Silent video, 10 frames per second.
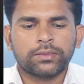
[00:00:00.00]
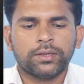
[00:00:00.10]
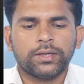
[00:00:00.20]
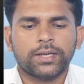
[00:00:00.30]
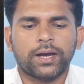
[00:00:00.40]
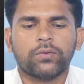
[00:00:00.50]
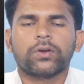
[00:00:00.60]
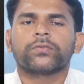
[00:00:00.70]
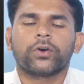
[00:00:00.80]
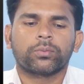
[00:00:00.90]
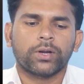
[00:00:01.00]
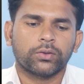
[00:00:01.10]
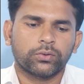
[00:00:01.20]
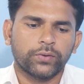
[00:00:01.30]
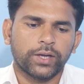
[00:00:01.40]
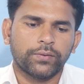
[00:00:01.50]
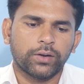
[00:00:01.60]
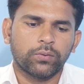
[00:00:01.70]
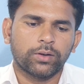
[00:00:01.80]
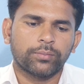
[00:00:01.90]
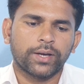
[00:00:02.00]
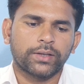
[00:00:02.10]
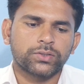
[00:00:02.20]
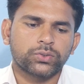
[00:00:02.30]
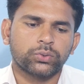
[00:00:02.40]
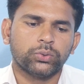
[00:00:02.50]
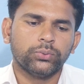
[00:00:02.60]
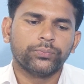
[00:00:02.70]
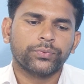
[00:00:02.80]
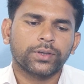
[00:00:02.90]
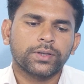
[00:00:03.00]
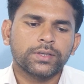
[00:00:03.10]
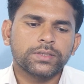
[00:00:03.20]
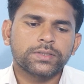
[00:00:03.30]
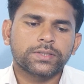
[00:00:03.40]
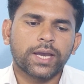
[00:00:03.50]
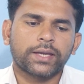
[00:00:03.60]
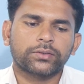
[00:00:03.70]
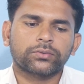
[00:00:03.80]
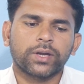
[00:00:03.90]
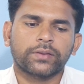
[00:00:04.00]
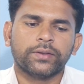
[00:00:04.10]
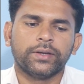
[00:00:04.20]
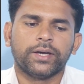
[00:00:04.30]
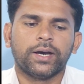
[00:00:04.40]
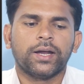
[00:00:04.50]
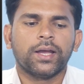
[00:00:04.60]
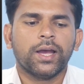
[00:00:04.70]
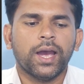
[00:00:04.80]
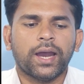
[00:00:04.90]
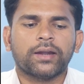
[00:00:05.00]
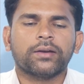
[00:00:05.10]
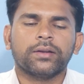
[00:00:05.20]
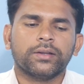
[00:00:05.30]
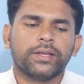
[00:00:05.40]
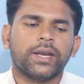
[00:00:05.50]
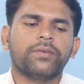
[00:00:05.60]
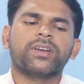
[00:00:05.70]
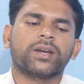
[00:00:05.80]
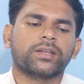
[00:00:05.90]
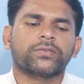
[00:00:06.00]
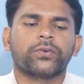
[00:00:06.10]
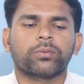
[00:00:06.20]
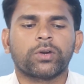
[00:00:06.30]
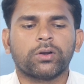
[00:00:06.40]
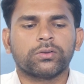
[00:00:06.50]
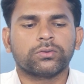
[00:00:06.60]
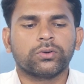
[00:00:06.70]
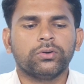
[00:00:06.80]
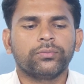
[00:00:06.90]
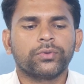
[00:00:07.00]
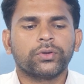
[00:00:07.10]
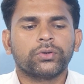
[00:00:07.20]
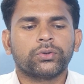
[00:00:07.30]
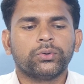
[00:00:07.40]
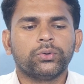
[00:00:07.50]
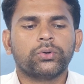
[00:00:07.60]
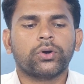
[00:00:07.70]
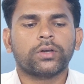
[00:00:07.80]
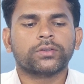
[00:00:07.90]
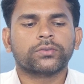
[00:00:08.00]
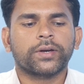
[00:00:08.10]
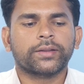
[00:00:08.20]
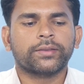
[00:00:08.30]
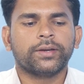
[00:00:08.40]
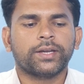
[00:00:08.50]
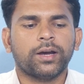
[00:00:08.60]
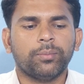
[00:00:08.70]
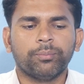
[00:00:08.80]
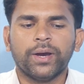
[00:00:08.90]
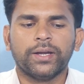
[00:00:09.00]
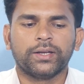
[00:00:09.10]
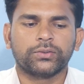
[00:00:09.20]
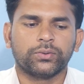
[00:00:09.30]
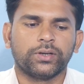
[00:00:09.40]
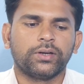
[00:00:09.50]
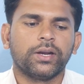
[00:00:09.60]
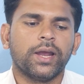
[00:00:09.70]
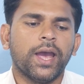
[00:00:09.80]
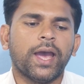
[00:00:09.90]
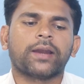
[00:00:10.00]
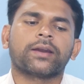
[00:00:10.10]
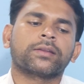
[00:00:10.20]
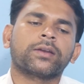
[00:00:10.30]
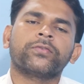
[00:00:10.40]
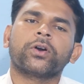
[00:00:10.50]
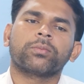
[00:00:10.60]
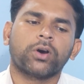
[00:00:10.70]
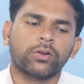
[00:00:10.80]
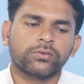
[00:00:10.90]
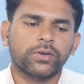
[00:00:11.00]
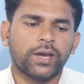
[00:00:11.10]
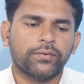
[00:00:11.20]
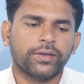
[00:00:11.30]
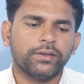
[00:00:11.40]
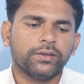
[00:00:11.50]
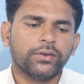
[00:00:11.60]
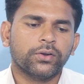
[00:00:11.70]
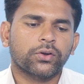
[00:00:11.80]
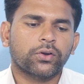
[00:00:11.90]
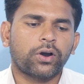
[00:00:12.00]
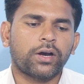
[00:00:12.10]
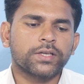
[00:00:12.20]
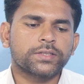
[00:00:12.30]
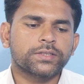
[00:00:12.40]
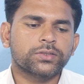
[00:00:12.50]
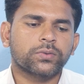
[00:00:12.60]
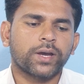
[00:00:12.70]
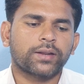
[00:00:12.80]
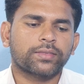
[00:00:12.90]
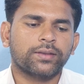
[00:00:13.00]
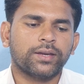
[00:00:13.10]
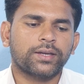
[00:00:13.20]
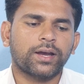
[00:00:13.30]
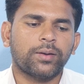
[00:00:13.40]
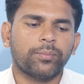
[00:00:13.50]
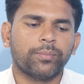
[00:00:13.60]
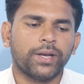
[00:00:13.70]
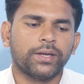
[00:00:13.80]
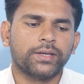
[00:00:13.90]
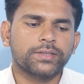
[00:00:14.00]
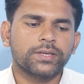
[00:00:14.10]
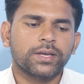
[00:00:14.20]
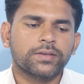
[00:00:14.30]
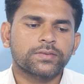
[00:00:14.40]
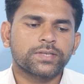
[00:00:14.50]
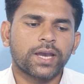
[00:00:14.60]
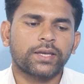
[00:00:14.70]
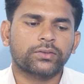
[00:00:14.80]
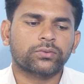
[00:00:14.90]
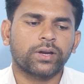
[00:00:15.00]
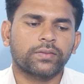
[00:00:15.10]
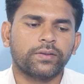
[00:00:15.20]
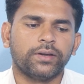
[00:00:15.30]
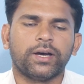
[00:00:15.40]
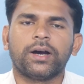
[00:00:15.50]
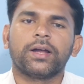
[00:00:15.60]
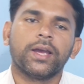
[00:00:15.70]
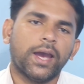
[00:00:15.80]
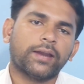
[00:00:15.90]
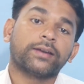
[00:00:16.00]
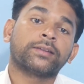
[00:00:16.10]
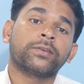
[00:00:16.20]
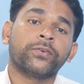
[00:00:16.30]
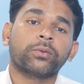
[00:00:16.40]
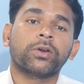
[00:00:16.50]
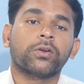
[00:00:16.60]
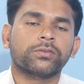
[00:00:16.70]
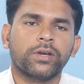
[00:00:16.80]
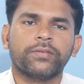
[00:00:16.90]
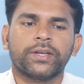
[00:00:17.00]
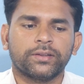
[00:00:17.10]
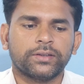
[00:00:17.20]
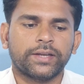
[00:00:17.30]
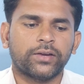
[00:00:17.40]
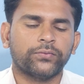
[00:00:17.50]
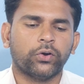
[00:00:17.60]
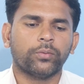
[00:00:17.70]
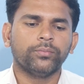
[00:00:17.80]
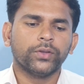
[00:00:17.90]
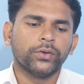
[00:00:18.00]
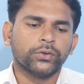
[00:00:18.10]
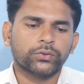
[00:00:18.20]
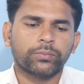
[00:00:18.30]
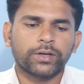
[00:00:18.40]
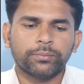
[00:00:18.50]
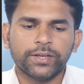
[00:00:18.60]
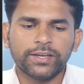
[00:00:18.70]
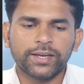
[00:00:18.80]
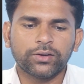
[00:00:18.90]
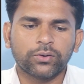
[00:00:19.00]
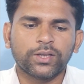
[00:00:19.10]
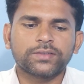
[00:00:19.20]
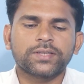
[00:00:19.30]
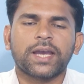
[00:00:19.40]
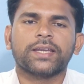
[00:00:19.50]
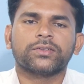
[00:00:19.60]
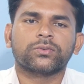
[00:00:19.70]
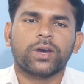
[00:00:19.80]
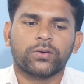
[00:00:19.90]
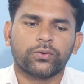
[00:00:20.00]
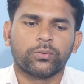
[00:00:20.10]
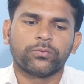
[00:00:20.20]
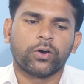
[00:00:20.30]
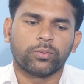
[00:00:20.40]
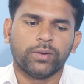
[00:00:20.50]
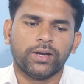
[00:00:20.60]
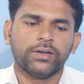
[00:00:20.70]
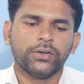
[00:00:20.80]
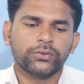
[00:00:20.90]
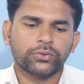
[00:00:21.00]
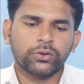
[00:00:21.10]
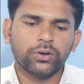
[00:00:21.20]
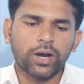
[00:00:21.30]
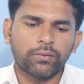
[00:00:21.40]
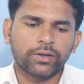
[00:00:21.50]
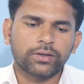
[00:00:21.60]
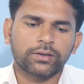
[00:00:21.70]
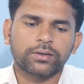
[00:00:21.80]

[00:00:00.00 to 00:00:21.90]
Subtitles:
theta, one formula you know very well, 1 minus 2 sin square theta, and they're having another formula also 2 cos square theta minus 1, and another formula also having cos square theta minus sin square theta, and another formula also having in the tan form. So but we need only sin square form formula. So our